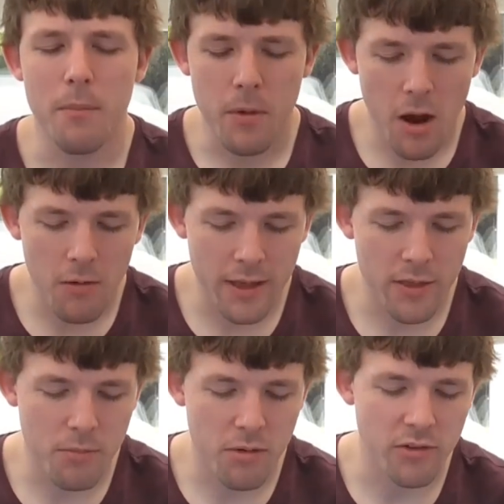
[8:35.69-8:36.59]
I'm currently in
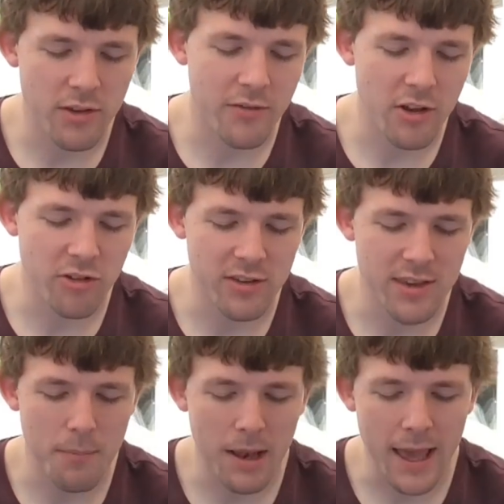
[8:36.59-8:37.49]
the process of actually
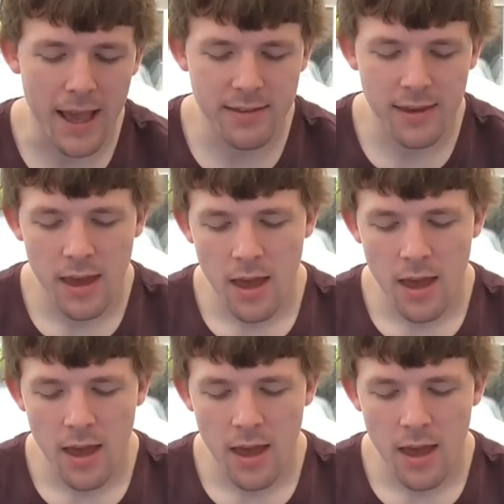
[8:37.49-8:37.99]
assembling it.